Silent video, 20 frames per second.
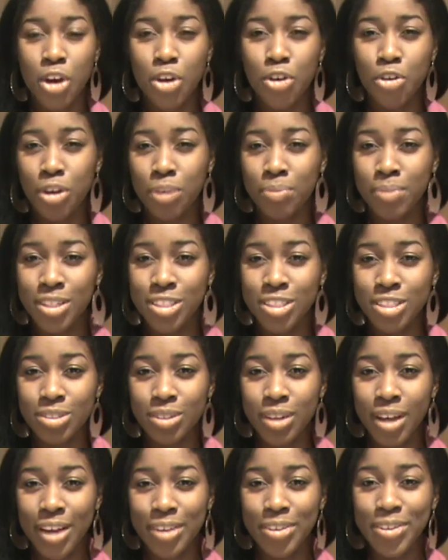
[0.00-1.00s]

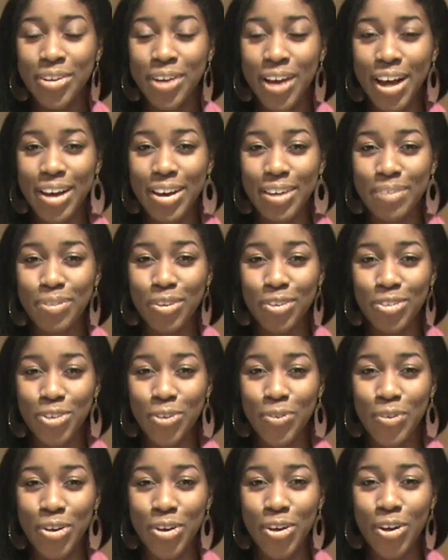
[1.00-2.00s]
creamish, I'm not
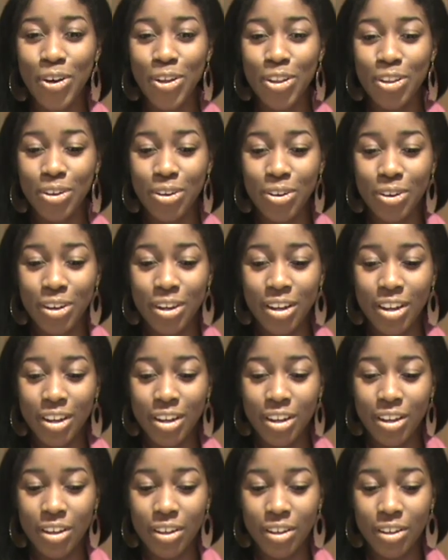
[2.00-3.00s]
sure what color
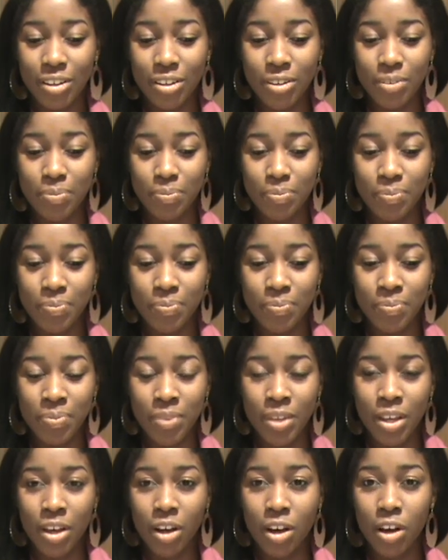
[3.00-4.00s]
of
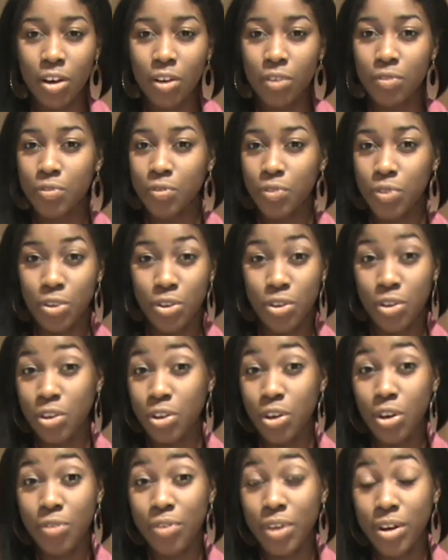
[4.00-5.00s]

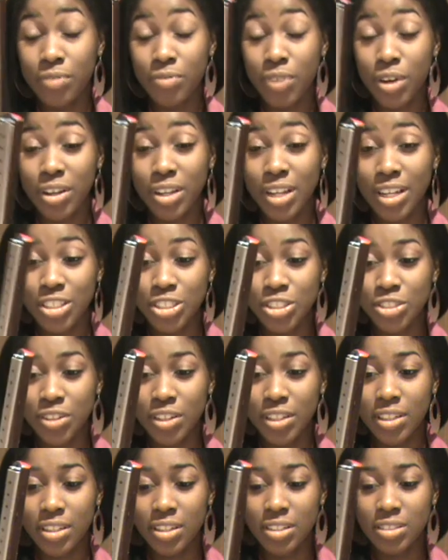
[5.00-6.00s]
your regular
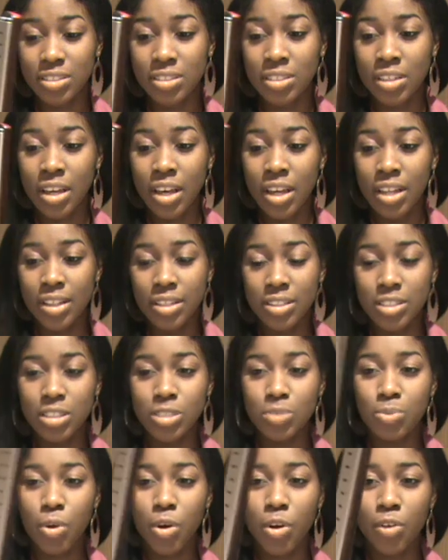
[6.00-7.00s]
straighteners. This
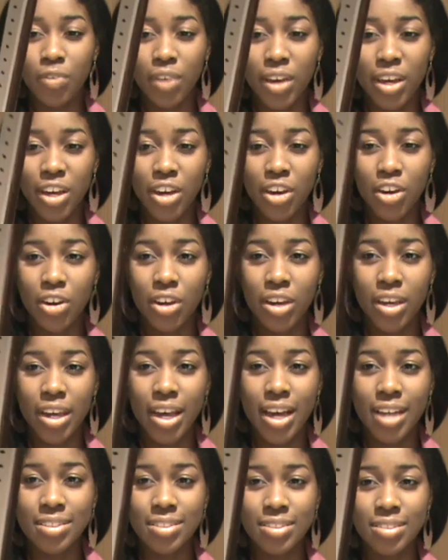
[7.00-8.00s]
is more of like,
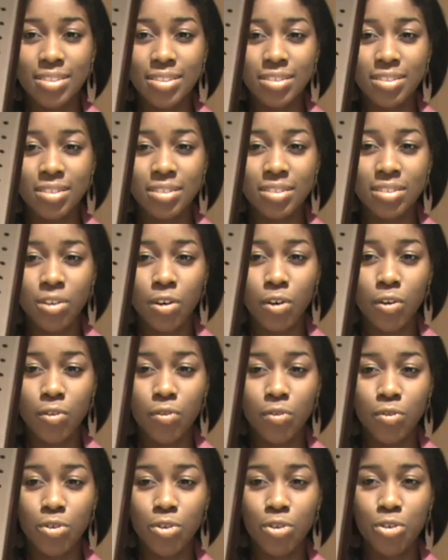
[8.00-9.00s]
it has this
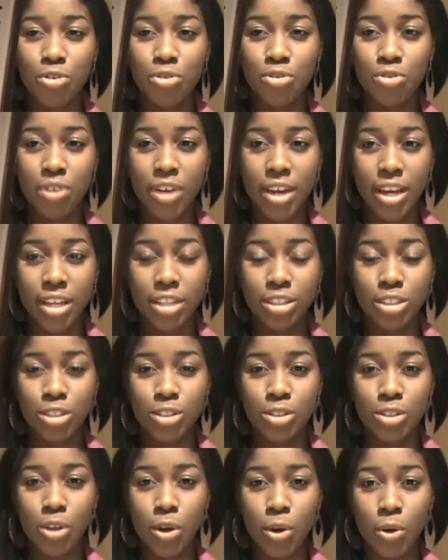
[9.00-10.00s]
sort of
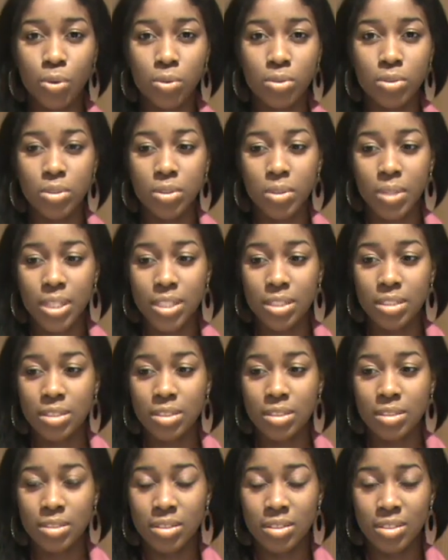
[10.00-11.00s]
greyish tone to
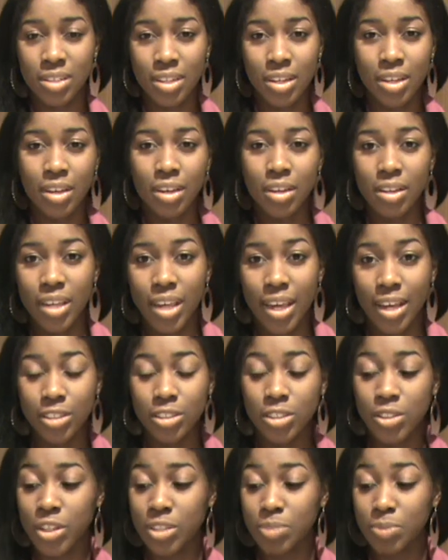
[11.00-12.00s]
it. Yeah,
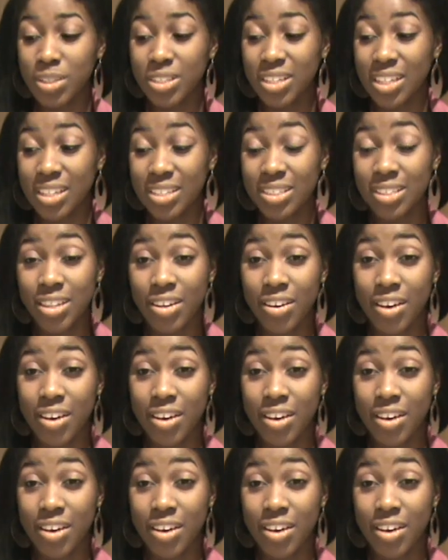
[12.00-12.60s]
so it's basically